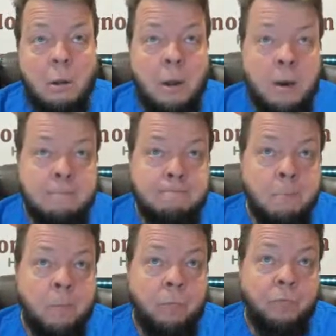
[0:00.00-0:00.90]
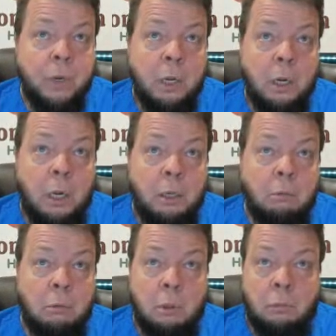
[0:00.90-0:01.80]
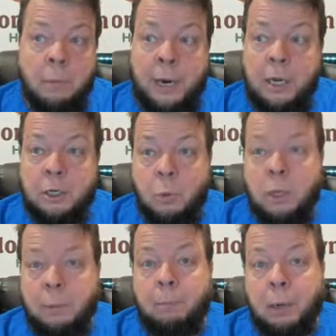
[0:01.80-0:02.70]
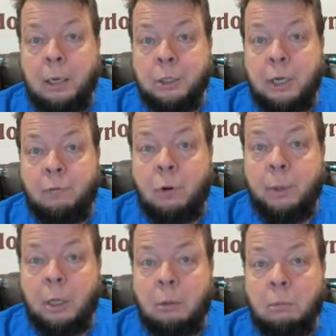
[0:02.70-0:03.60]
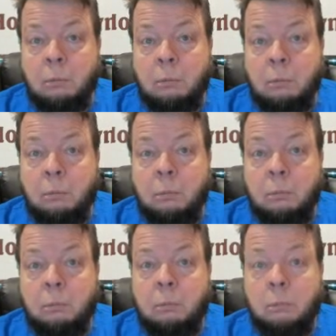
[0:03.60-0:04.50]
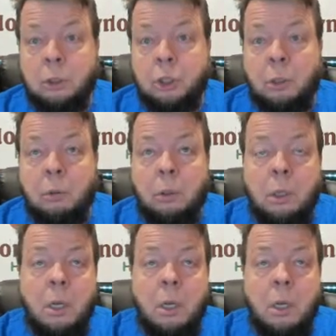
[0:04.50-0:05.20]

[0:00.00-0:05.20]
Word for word: um, and Rehmannia is one of the big players in that formula. So